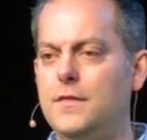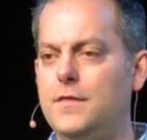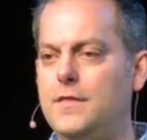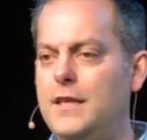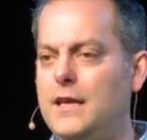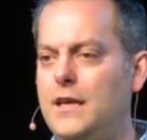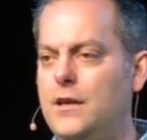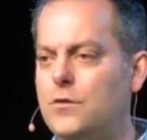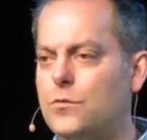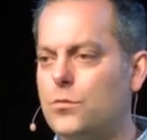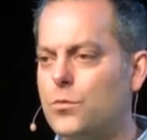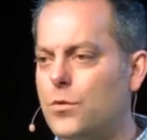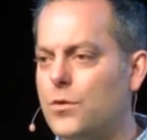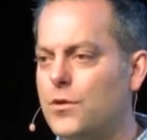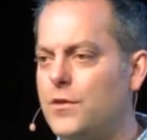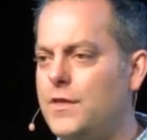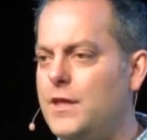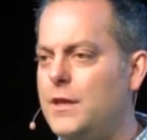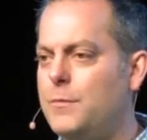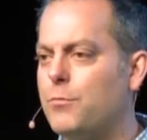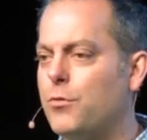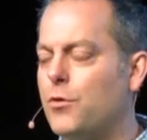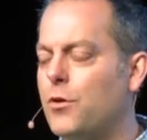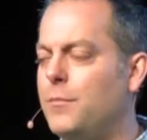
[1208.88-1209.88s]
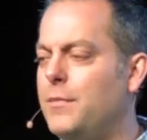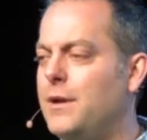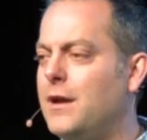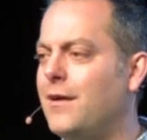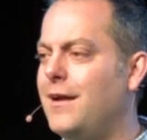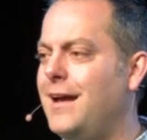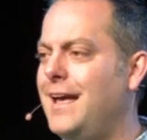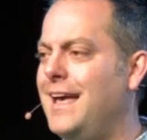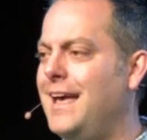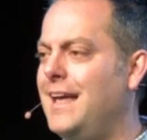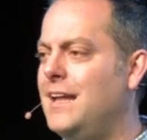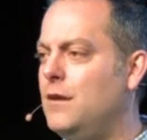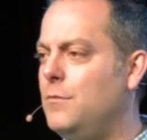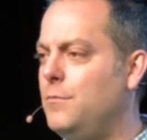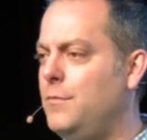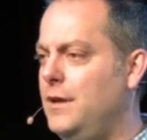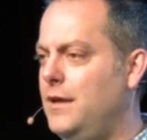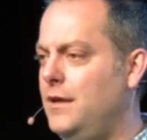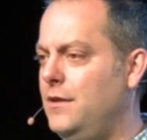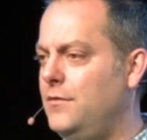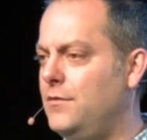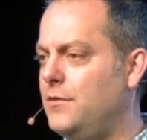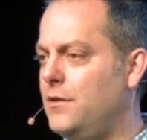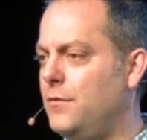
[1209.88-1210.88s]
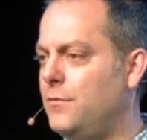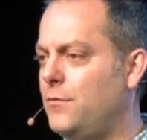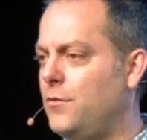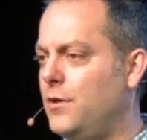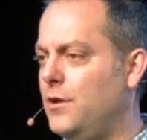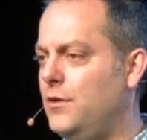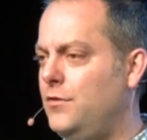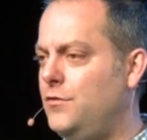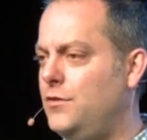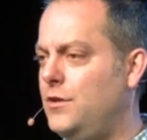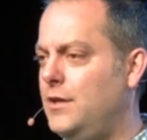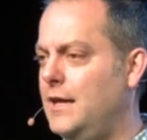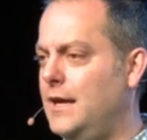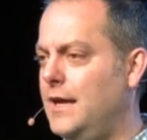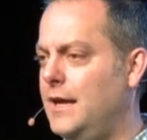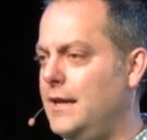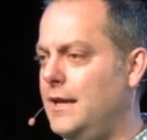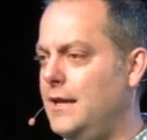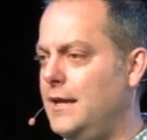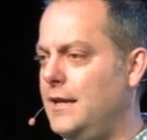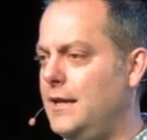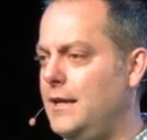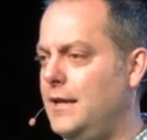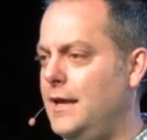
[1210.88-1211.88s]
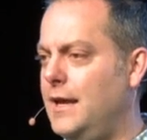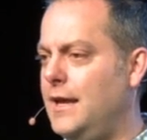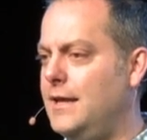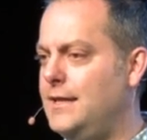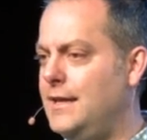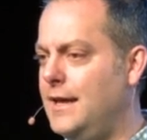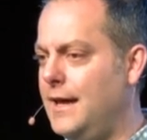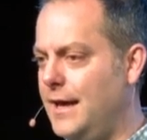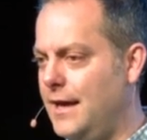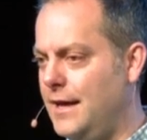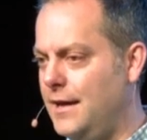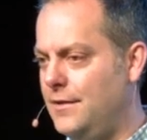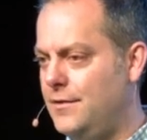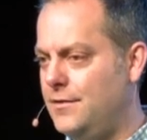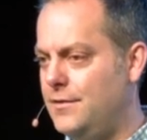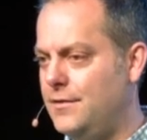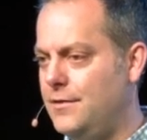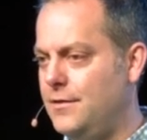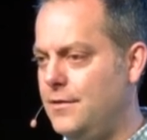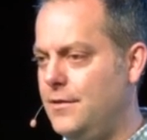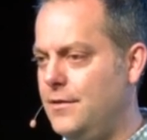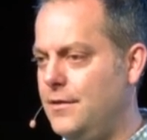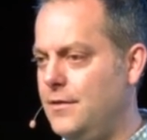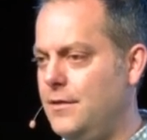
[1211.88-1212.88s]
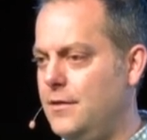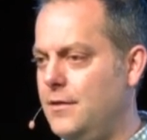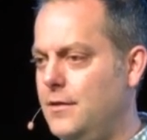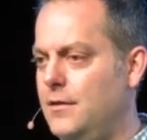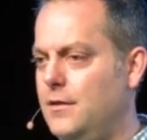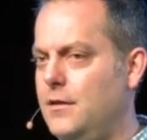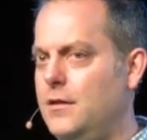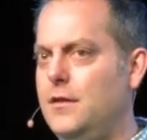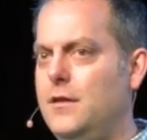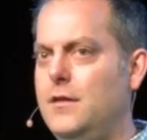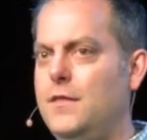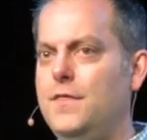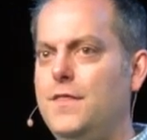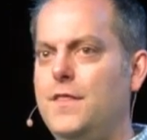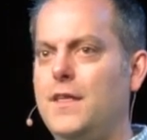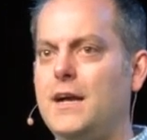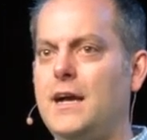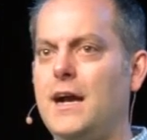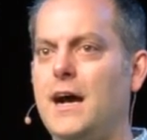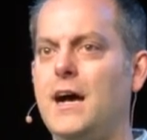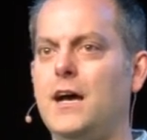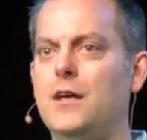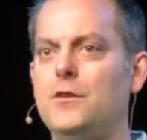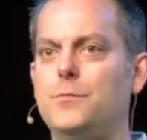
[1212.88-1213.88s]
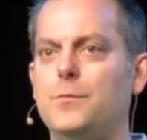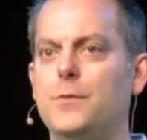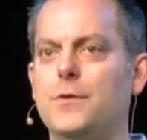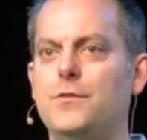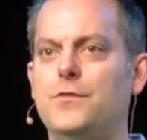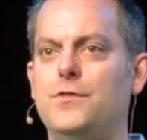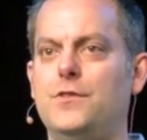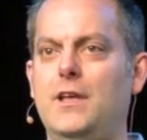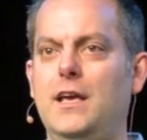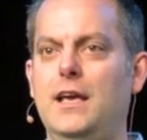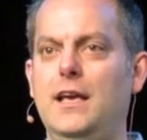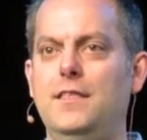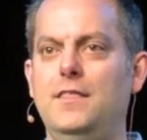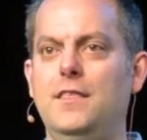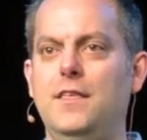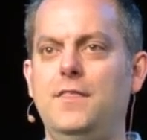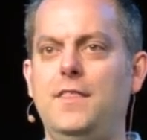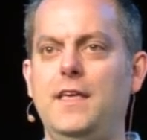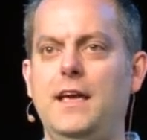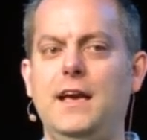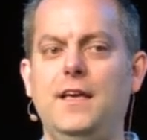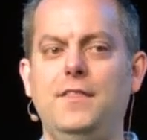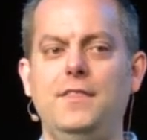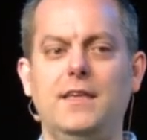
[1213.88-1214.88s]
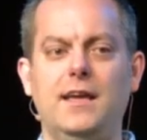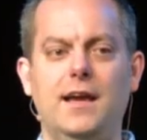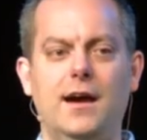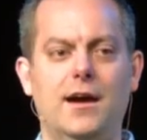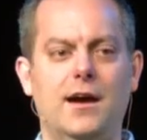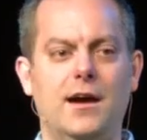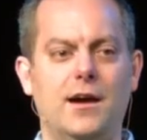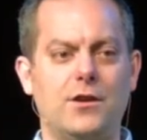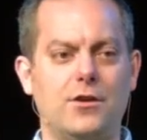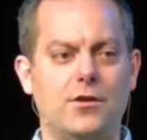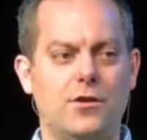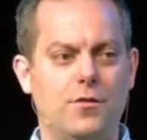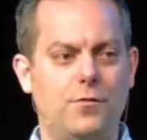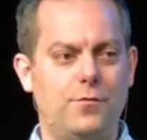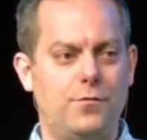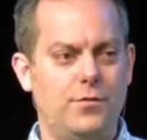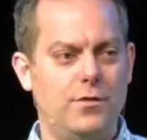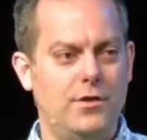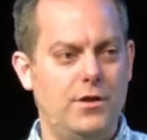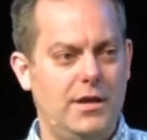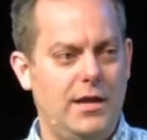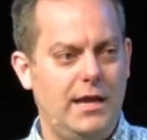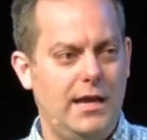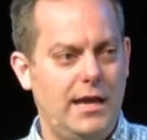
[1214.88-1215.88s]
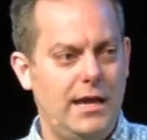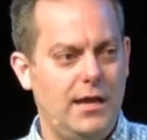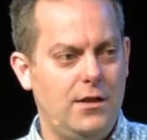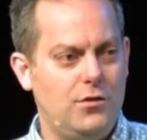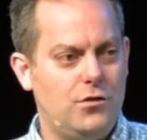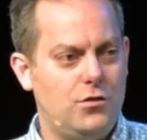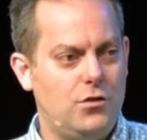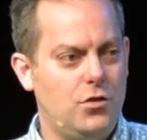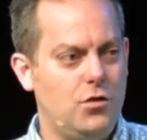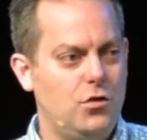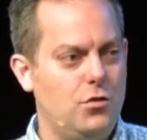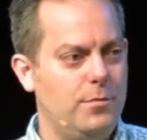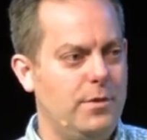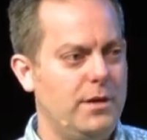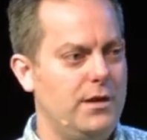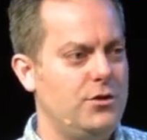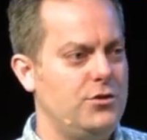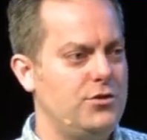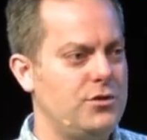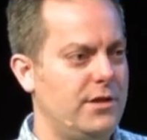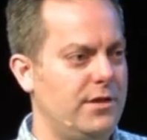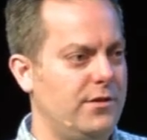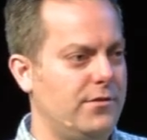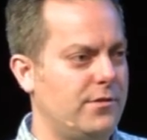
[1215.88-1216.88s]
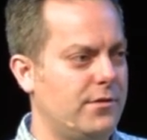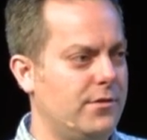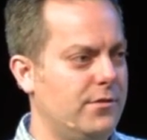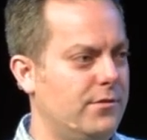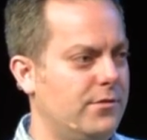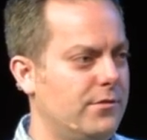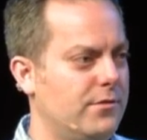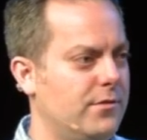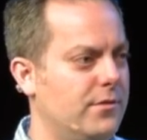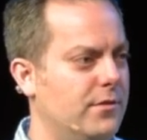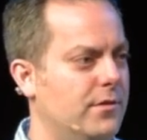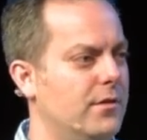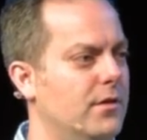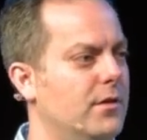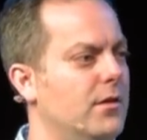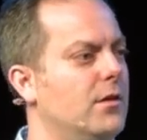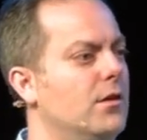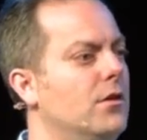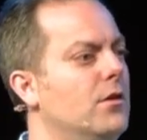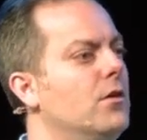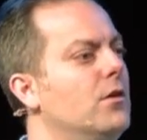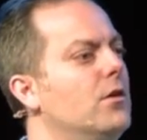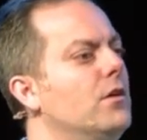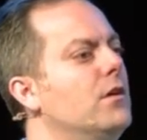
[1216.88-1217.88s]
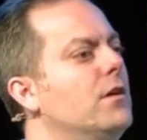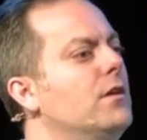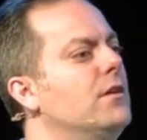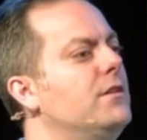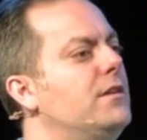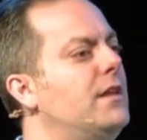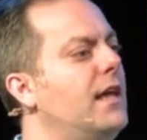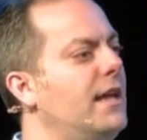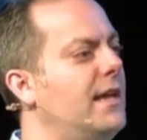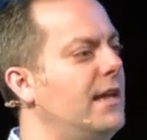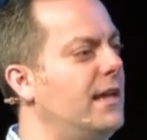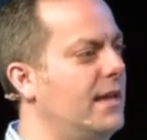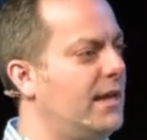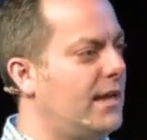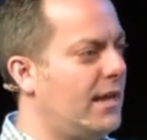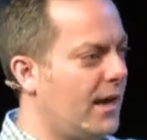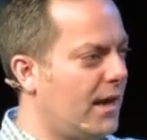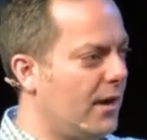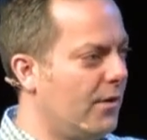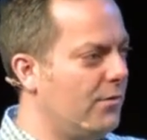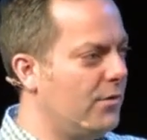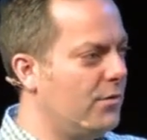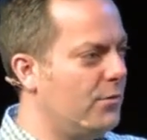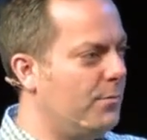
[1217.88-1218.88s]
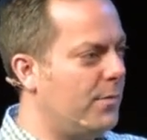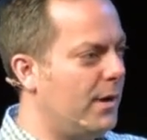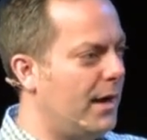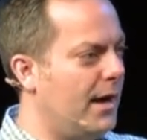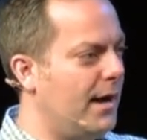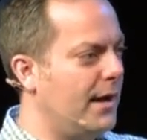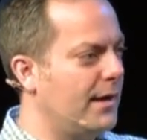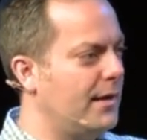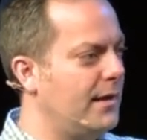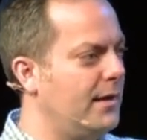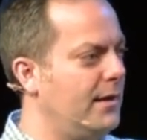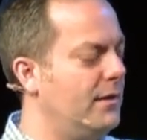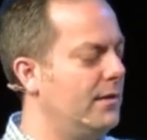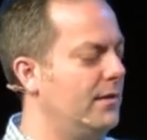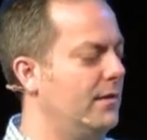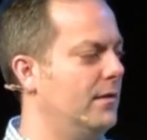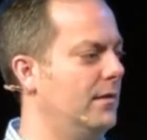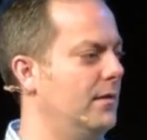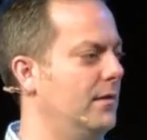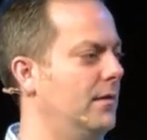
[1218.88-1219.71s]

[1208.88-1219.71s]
These were the premier enemies of Christianity, and yet the Gospels say that they had the honor of entombing Jesus, taking care of his body,